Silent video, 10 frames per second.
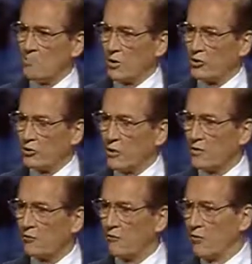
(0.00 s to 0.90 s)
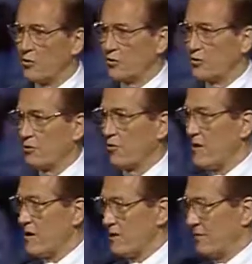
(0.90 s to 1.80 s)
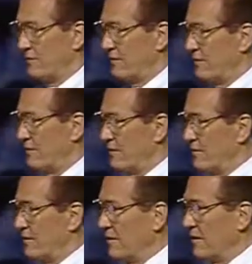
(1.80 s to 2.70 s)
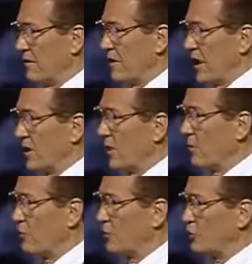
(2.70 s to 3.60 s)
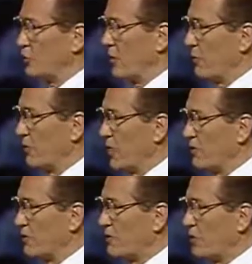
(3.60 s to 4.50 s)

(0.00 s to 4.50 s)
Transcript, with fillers: But to reinforce your faith and to help you to share with others